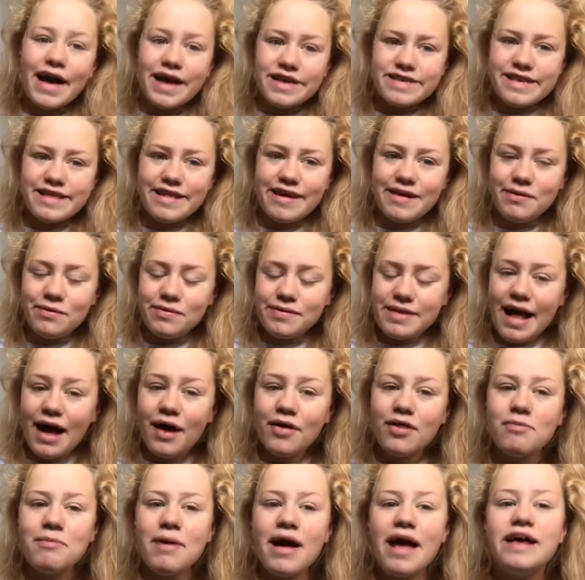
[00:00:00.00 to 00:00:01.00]
So now
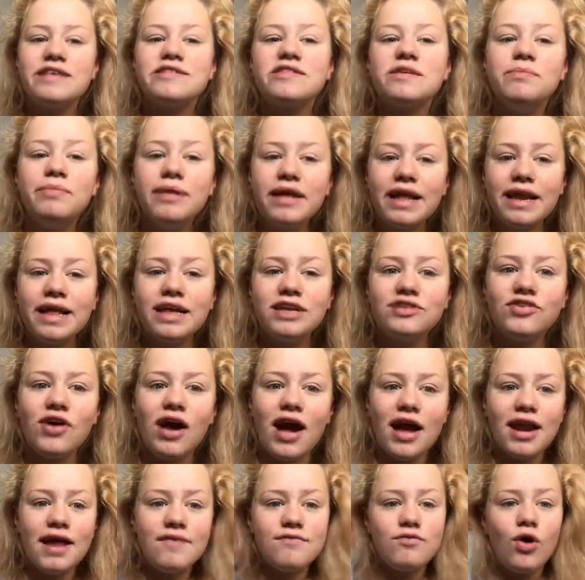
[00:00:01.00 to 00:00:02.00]
that my hair's completely
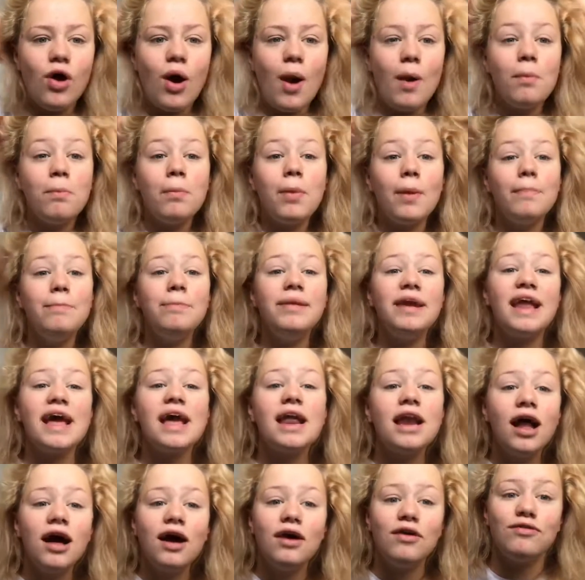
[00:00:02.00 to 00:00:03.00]
dry and I've got a complete
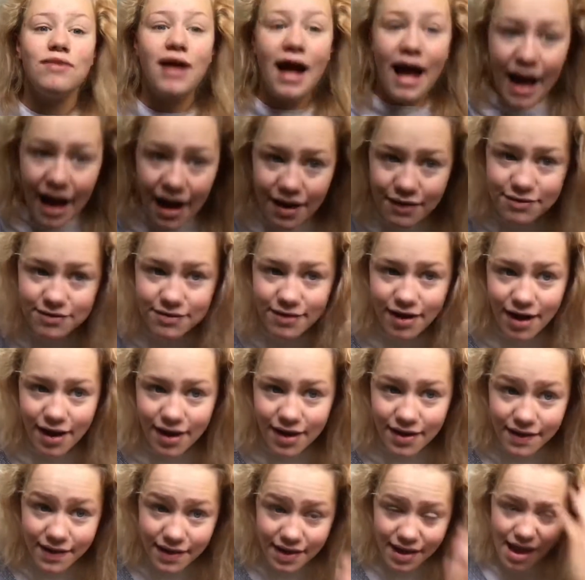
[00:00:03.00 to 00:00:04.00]
and utter
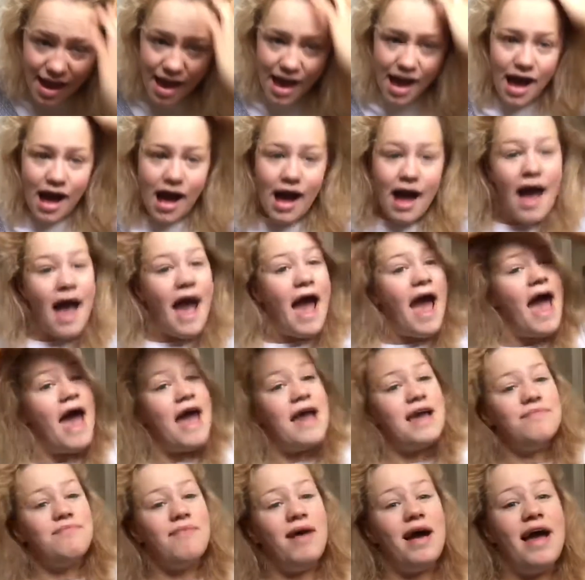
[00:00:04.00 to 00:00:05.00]
afro, I
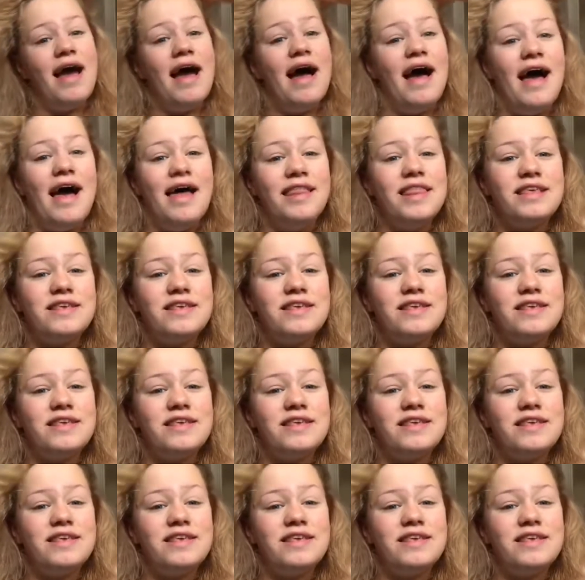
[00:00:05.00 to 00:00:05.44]
hate my hair.